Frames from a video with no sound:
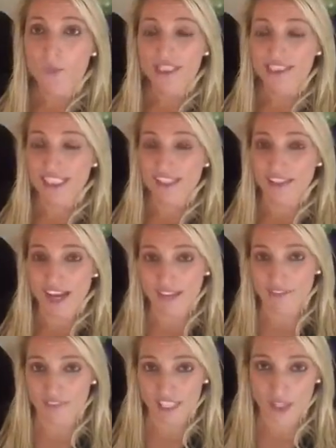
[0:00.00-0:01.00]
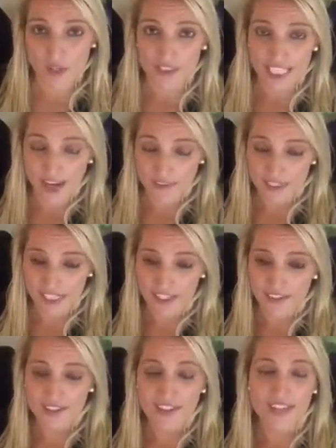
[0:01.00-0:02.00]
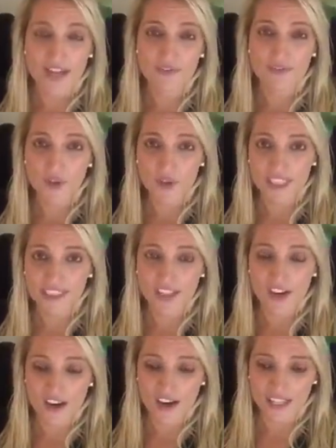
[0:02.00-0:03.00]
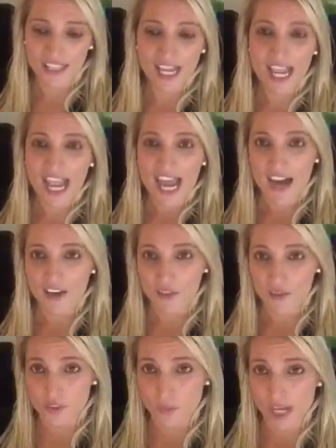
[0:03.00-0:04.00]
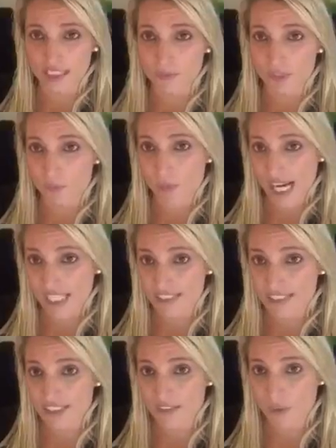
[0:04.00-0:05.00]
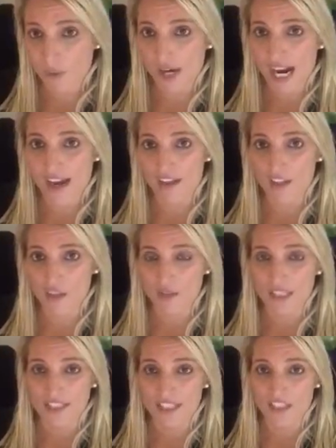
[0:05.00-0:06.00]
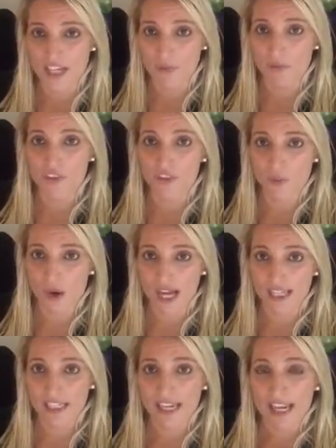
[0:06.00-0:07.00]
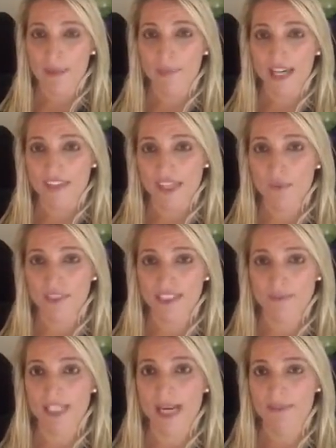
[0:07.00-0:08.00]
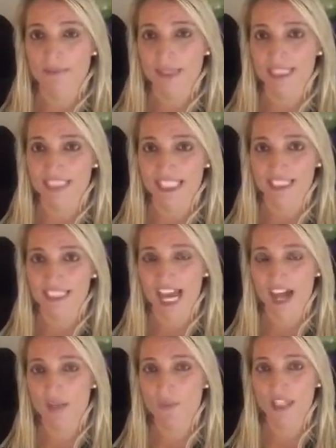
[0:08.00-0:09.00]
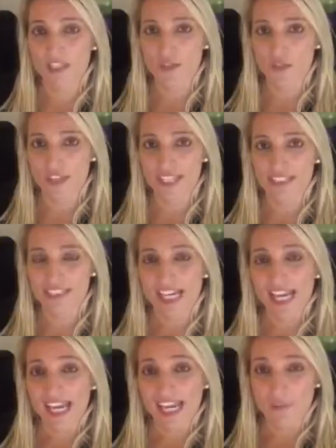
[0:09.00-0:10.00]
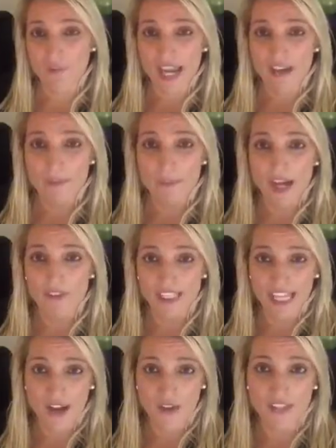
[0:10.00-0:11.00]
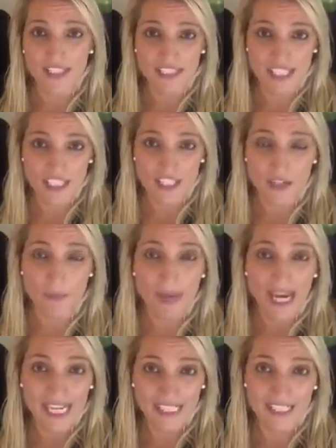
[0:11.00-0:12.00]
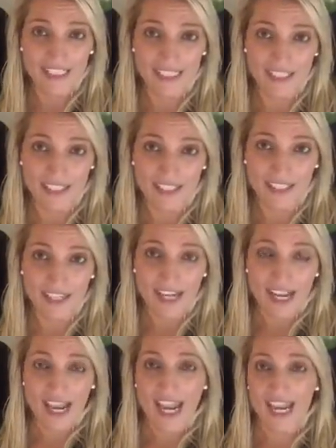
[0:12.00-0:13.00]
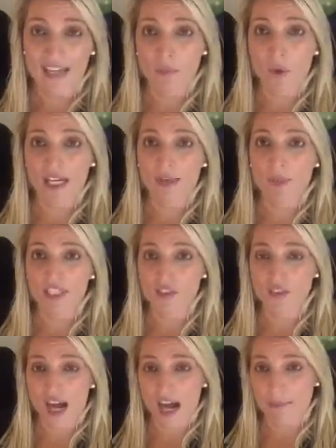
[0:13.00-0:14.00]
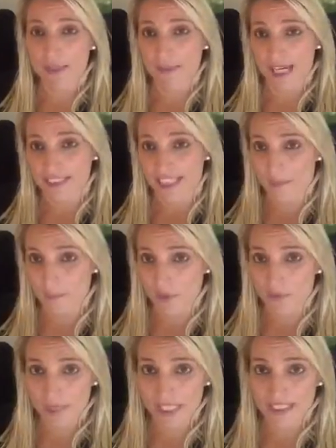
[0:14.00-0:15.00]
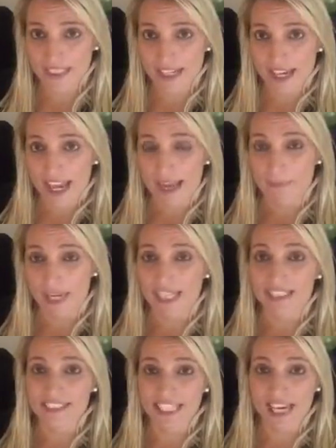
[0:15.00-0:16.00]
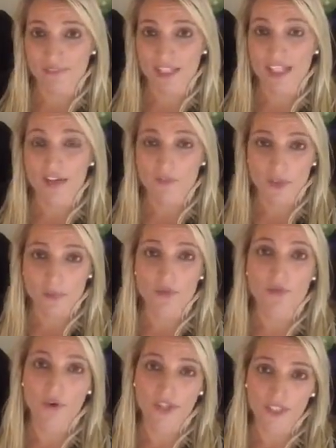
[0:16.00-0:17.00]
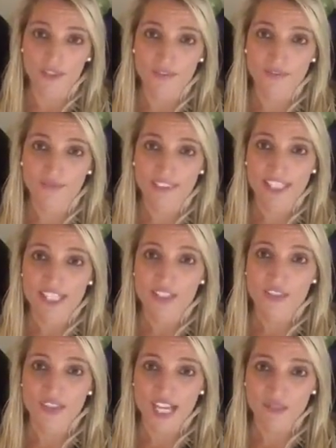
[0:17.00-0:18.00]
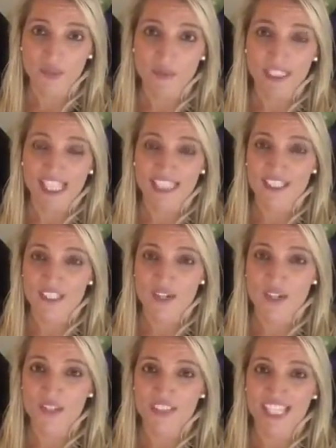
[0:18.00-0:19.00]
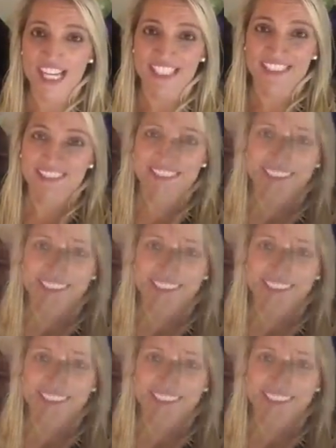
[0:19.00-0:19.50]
We see a lot of videos out there that focus on how to do squats with weights or how to do just a general squat. But I think what's sometimes missing is, how do we do this if we have a pelvic health condition or a pain condition? And what can we do to optimize that movement and make it safe and comfortable for you? So that's what we'd like to show you today.